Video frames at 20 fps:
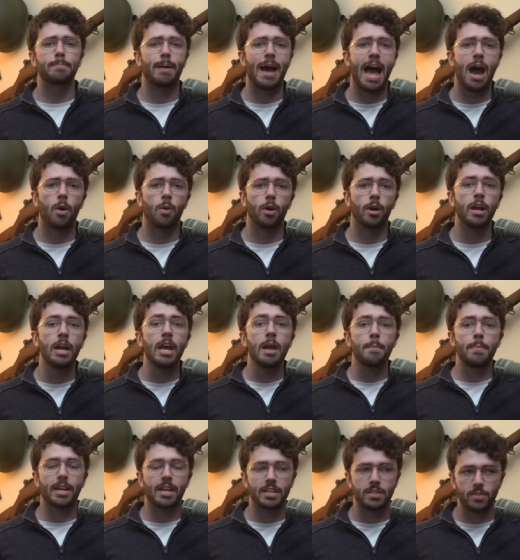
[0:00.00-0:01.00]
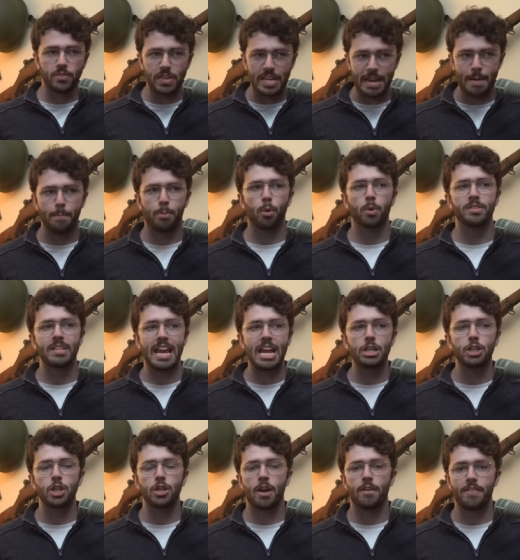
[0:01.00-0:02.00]
in power because of the
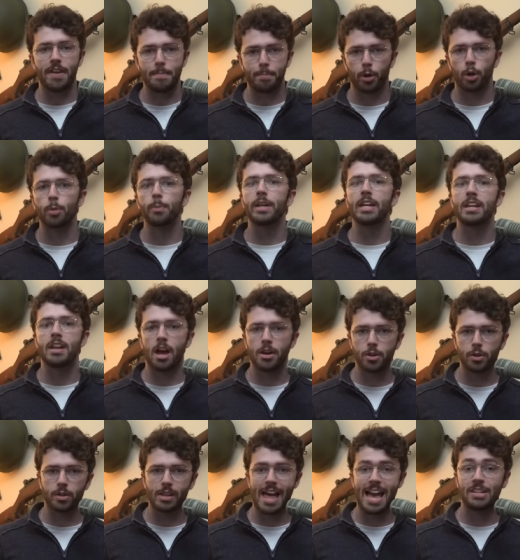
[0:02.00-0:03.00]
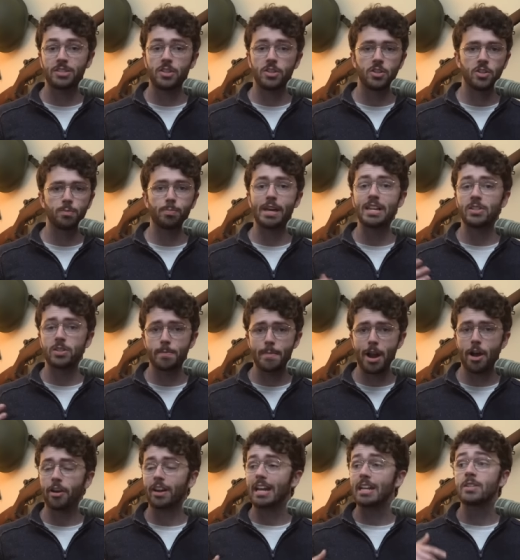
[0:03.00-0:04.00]
importation of a permanent underclass to displace
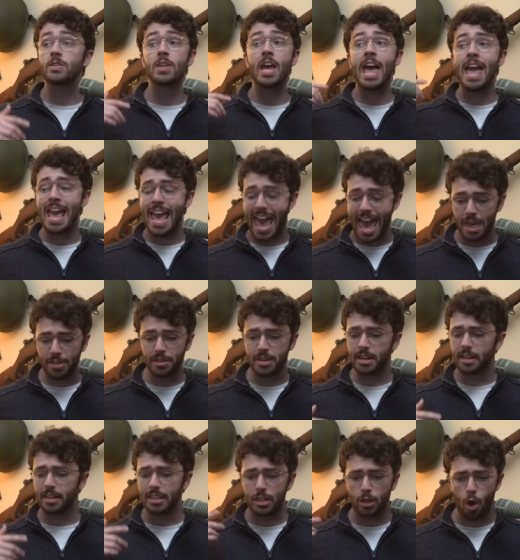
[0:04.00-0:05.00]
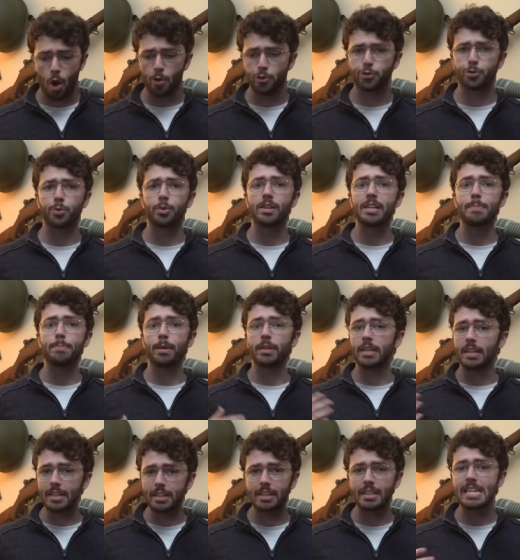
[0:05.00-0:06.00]
Americans ethnically, culturally,
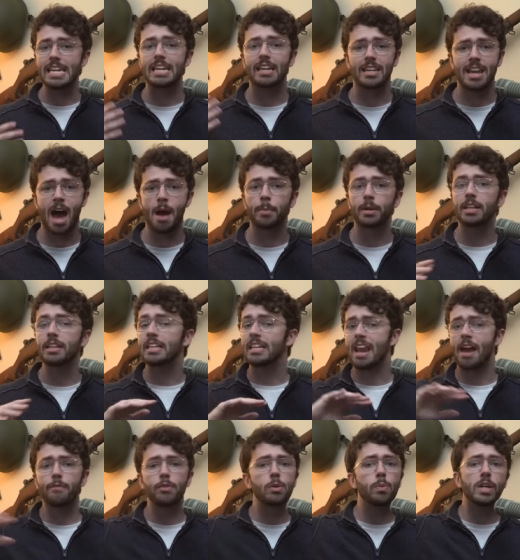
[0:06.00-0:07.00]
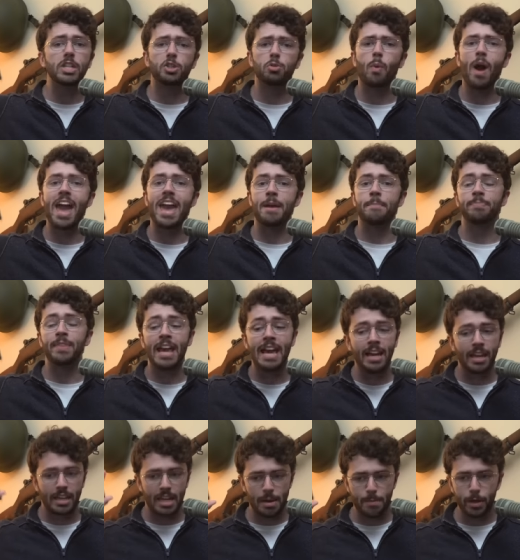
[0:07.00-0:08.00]
politically, economically, in every which way.
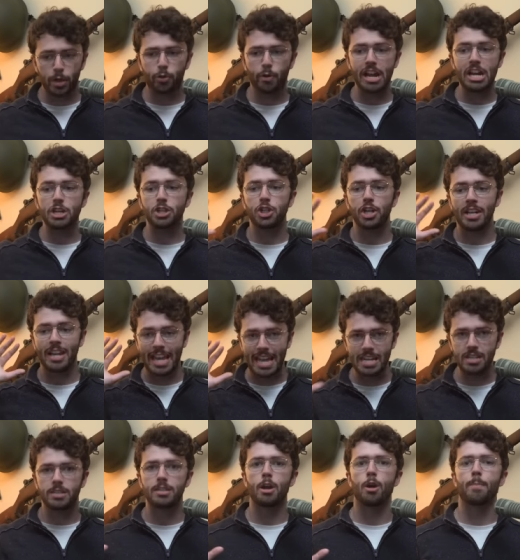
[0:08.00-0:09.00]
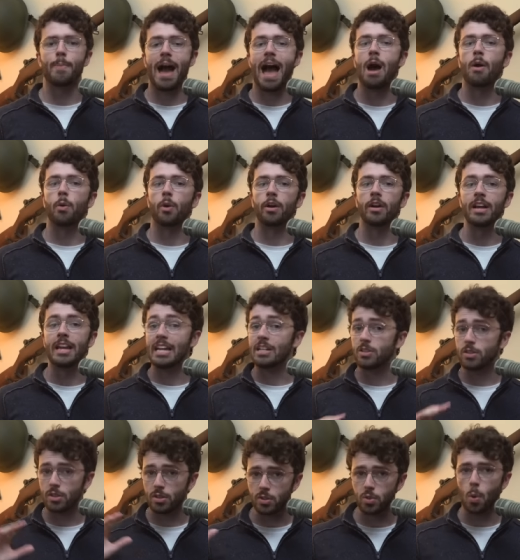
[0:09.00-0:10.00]
Immigration is their power,
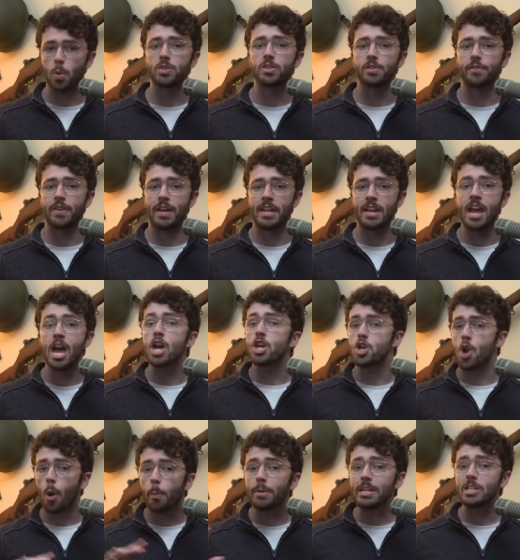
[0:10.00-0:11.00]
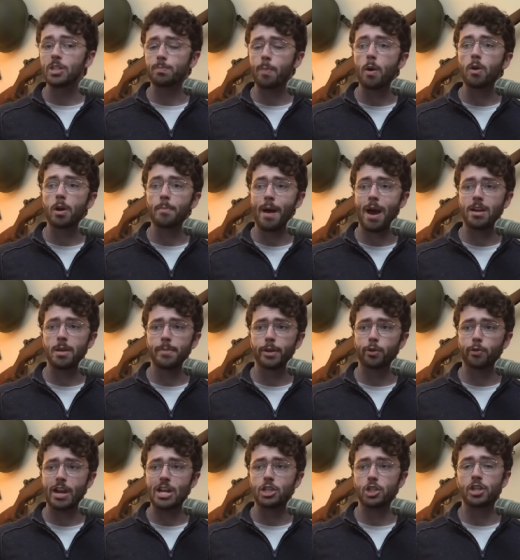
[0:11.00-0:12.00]
it's the source of it. Nobody spoke about
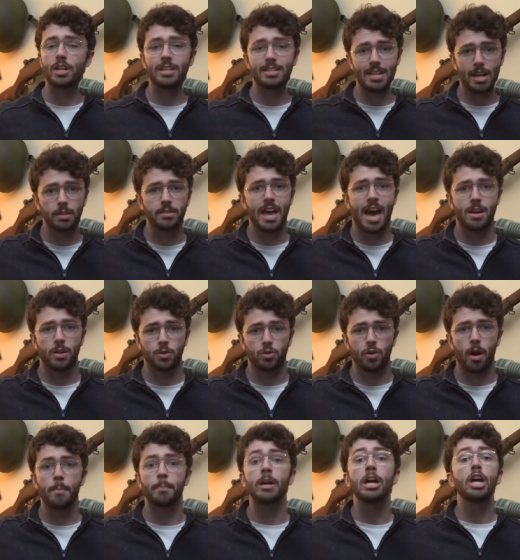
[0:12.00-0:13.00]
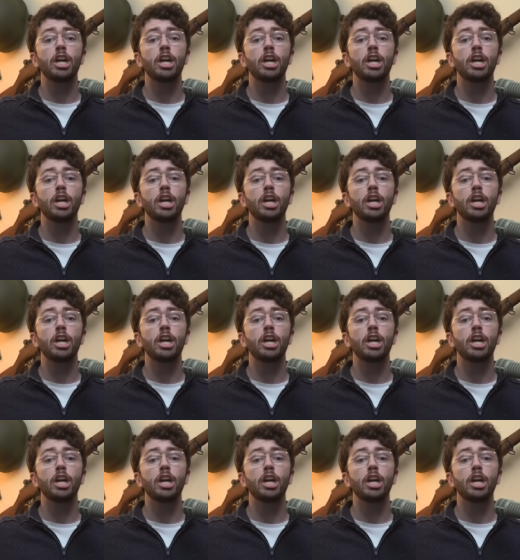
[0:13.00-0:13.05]
immigration until Donald Trump.